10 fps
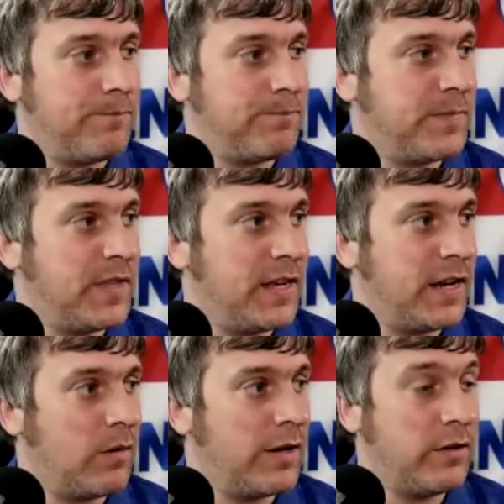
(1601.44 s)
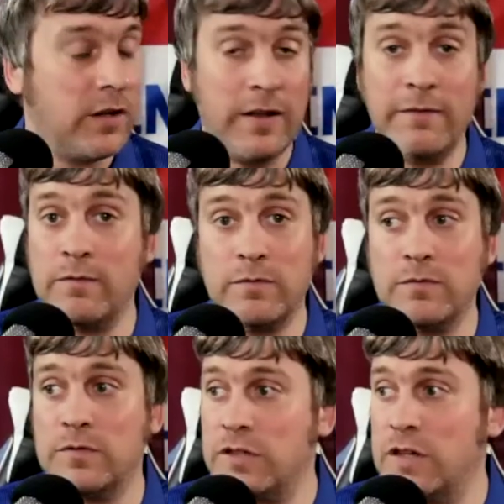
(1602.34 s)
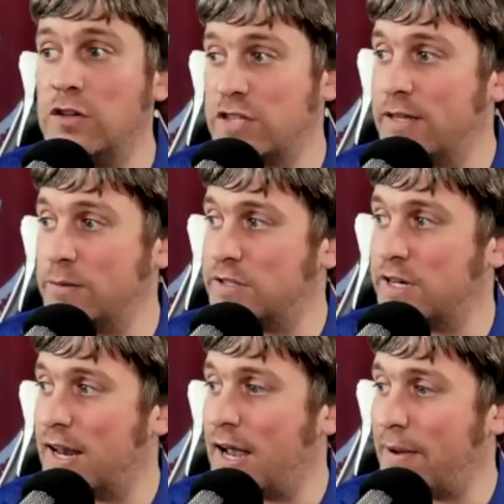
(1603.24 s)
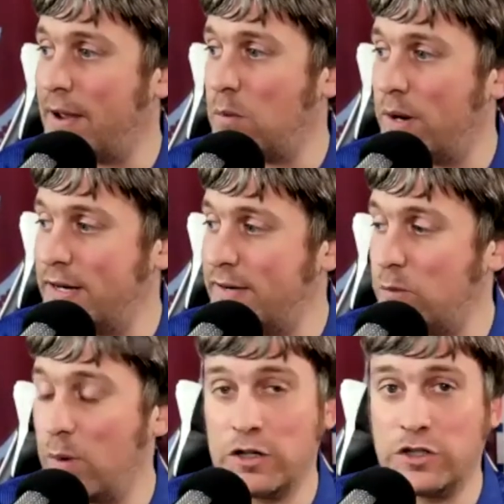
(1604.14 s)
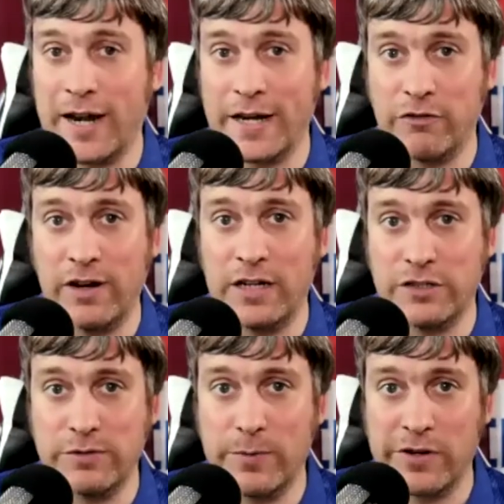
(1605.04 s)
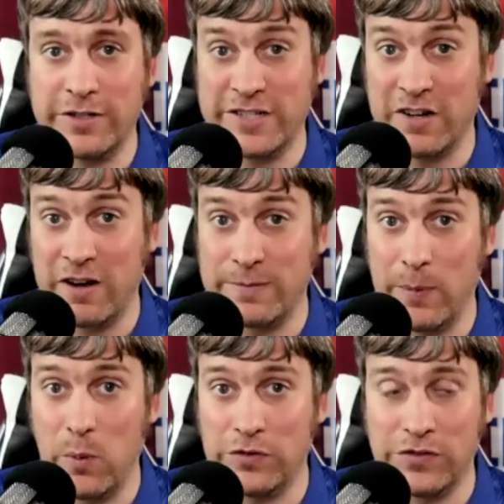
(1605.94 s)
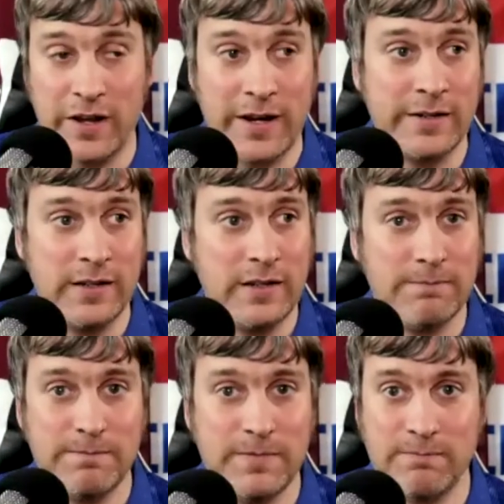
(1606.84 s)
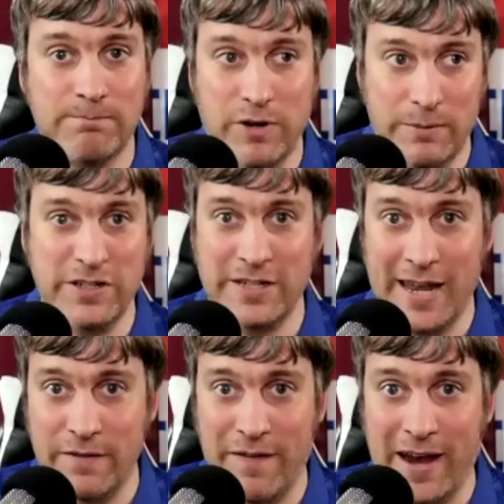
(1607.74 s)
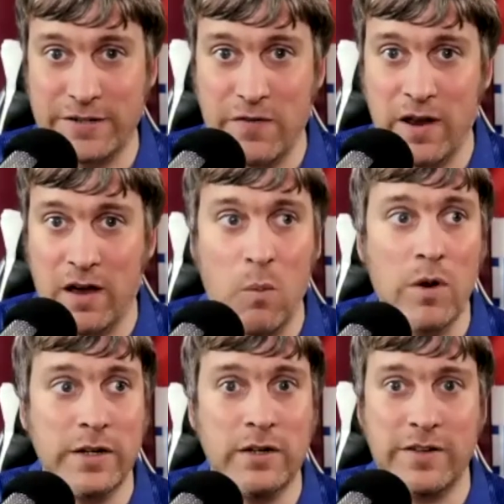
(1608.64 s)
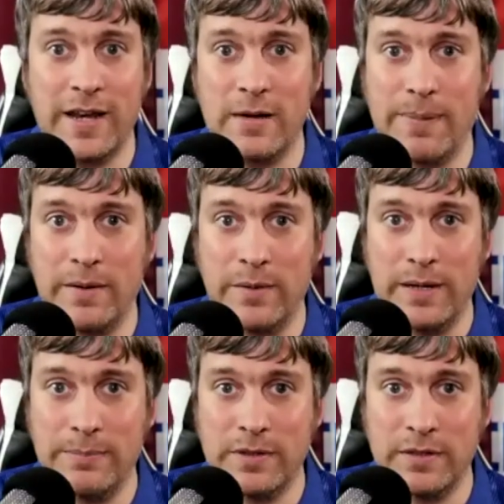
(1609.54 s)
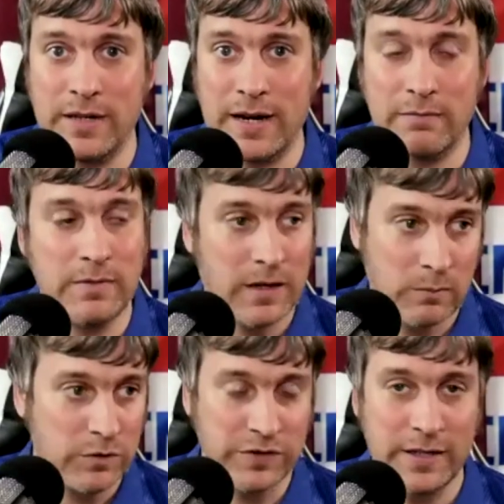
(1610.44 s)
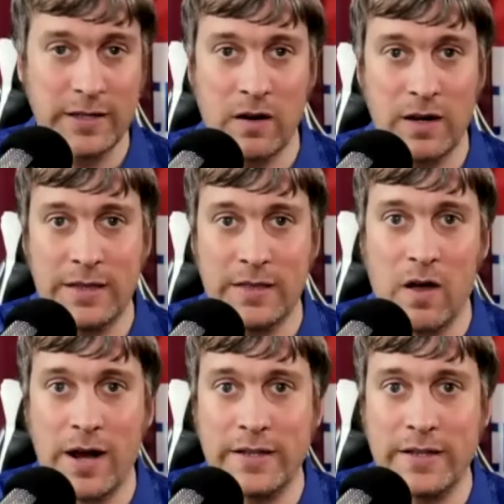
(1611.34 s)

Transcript: And you knew something was going to come out when Jack Grealish responded to Sky Sports saying, pretty much, get your facts right. I wanted to take the penalty, but I wasn't in the line